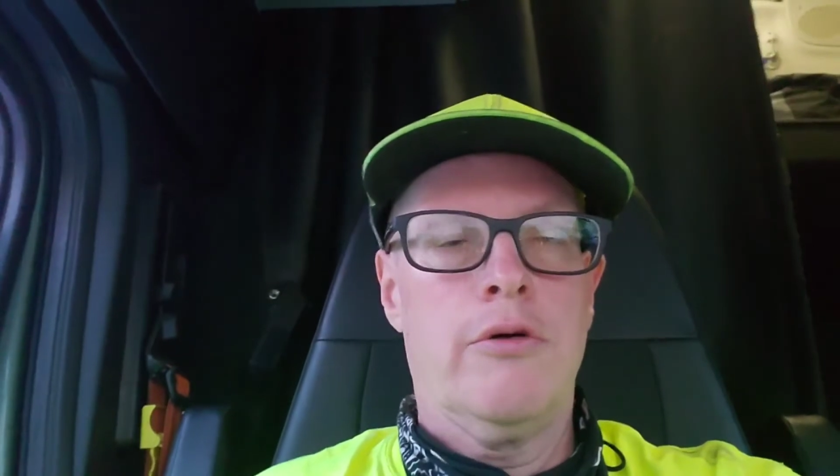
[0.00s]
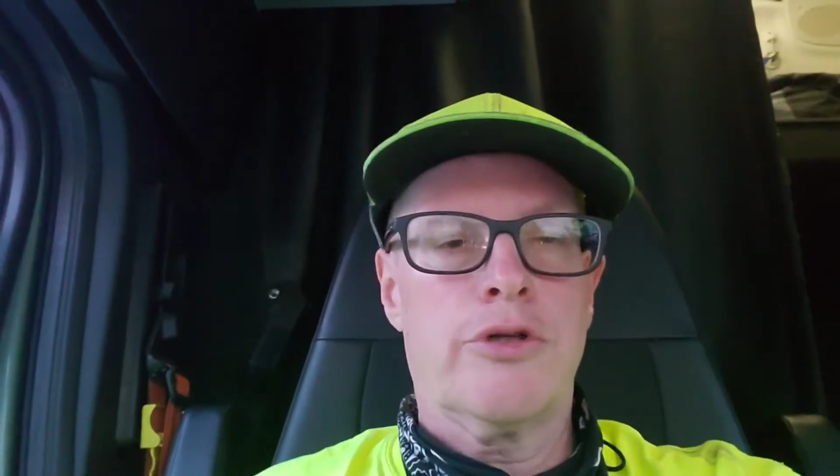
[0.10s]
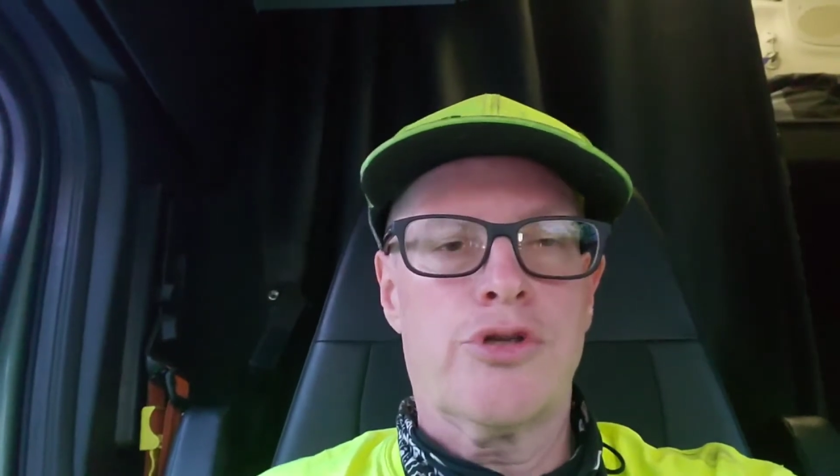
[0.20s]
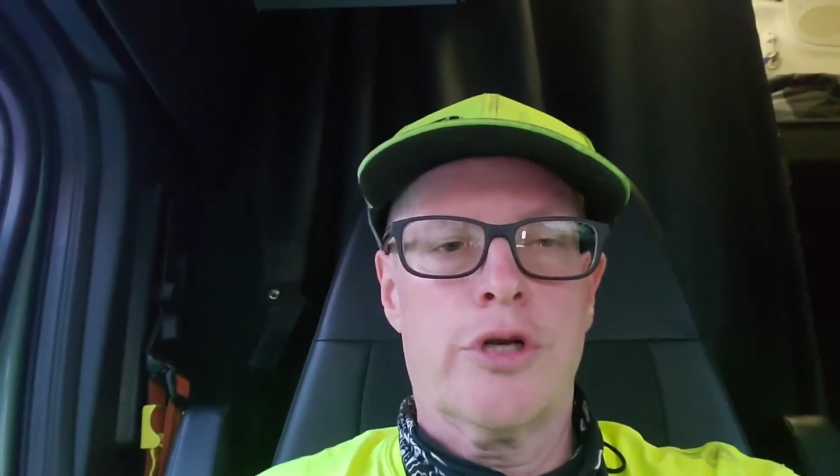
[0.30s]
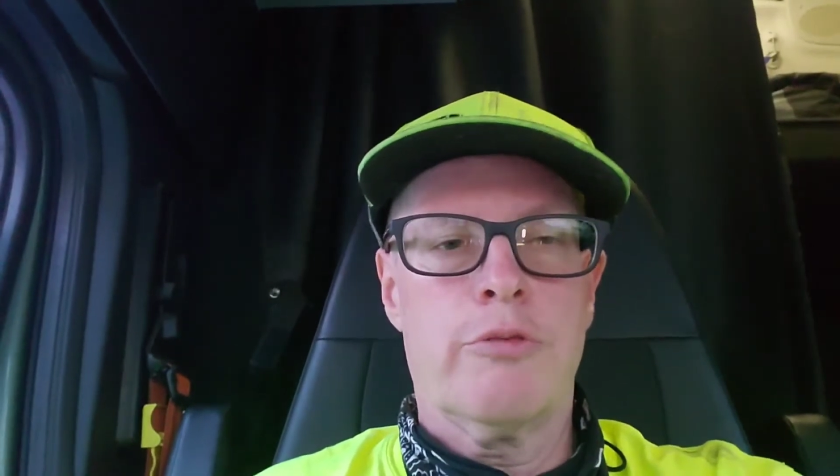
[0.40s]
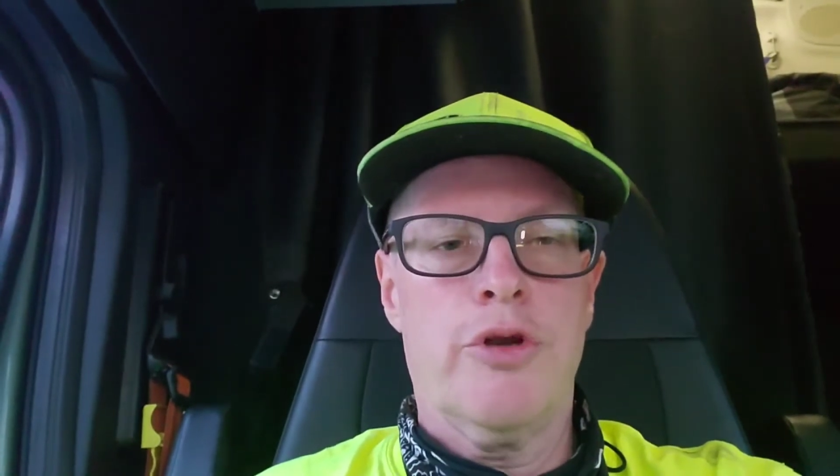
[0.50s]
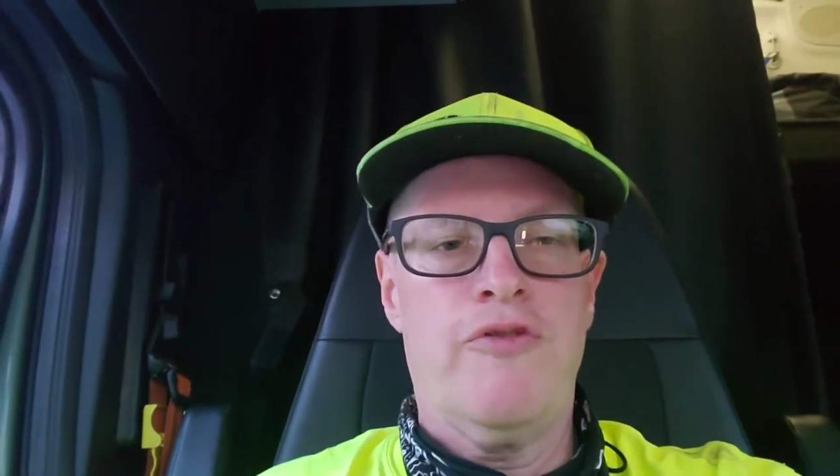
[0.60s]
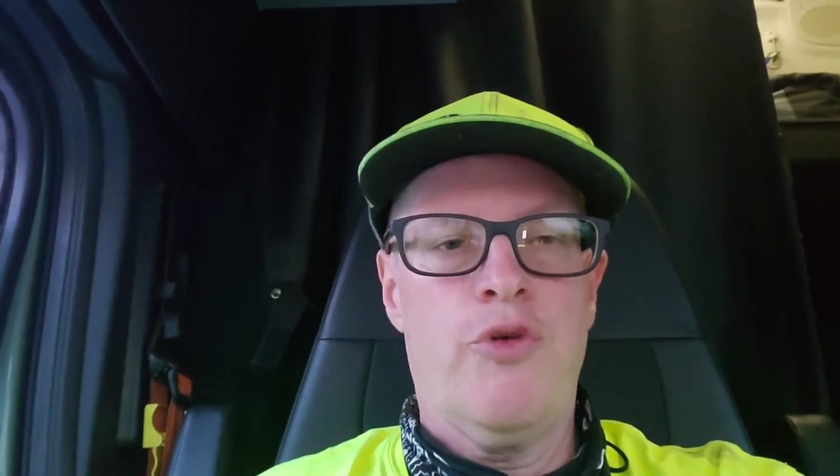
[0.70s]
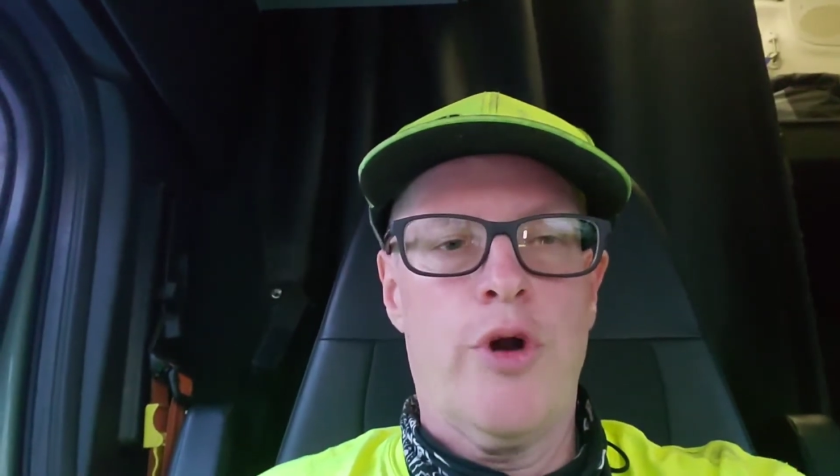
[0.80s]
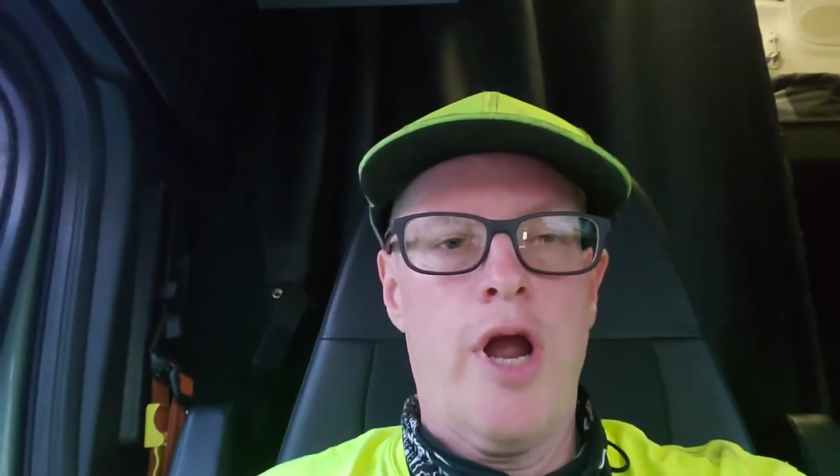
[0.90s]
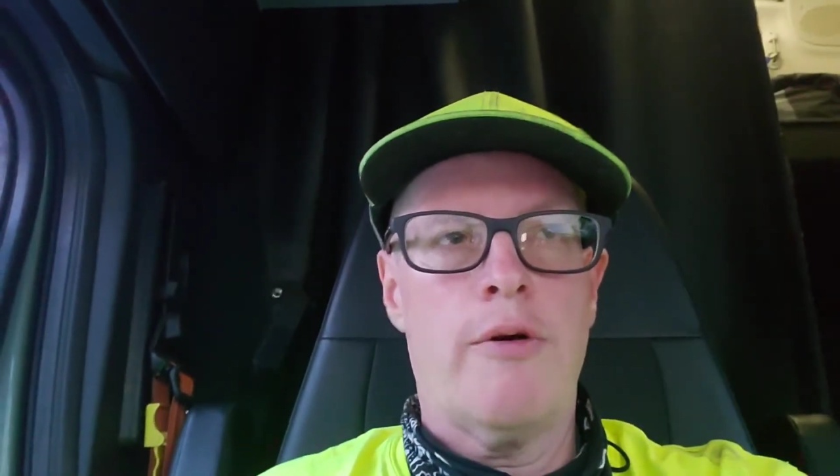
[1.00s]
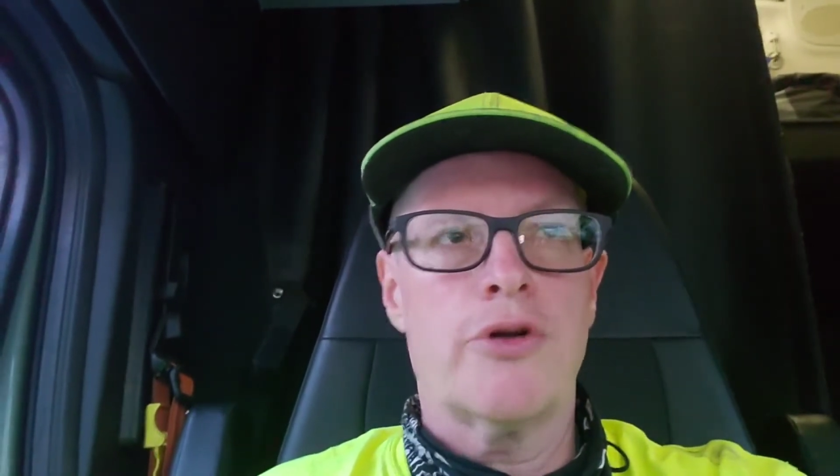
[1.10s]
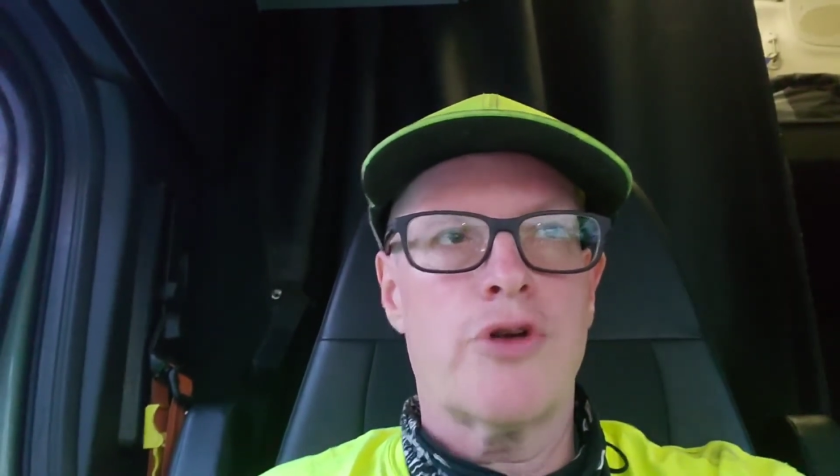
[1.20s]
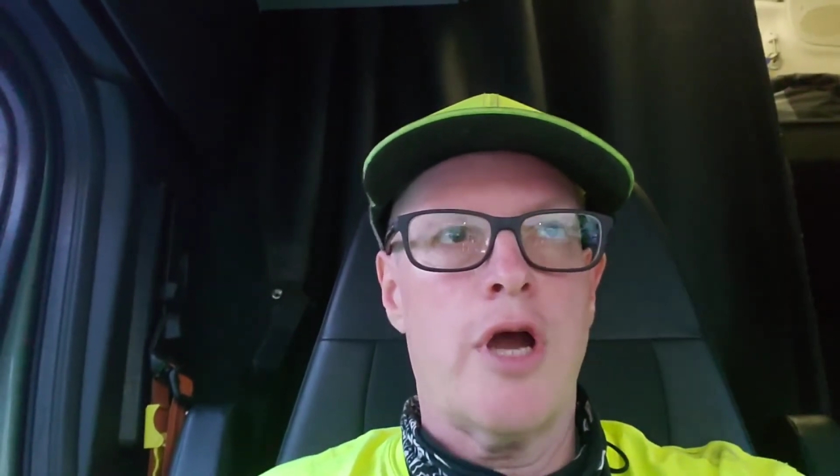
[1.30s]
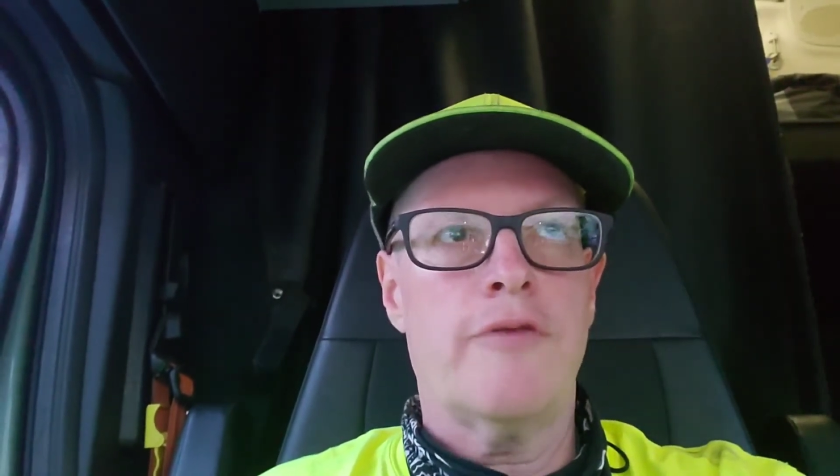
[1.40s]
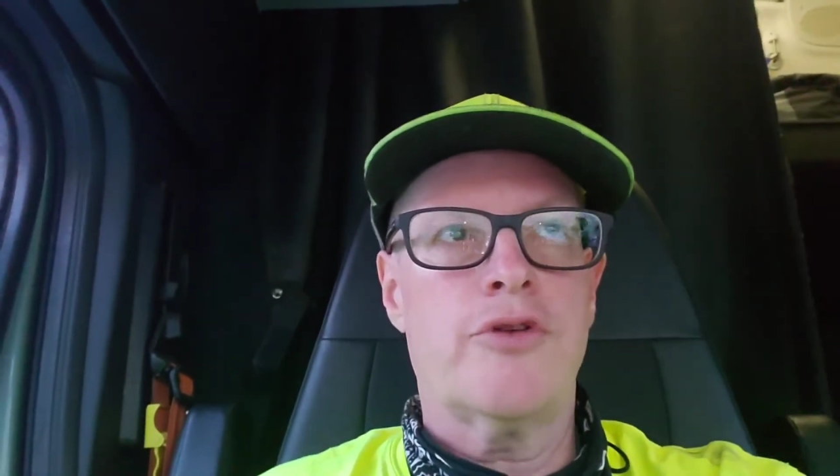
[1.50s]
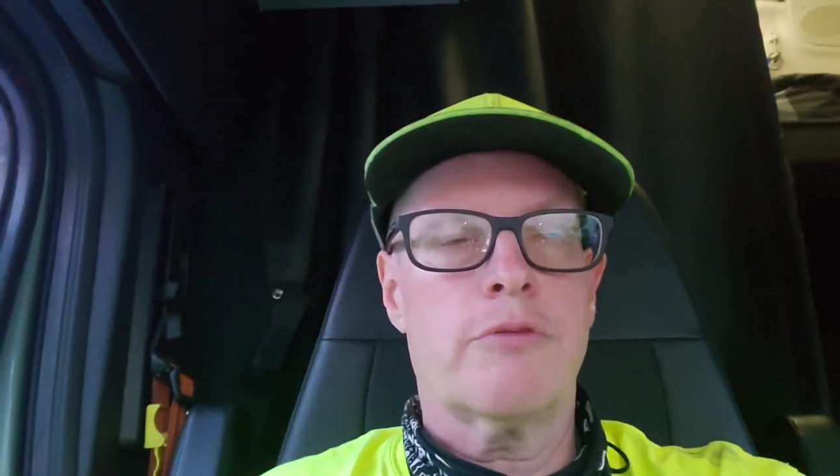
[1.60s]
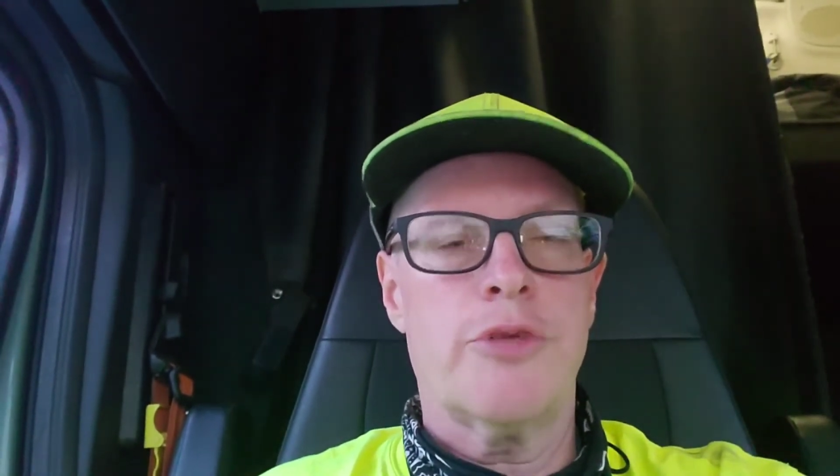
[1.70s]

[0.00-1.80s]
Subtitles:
What should have been a 4-hour drive took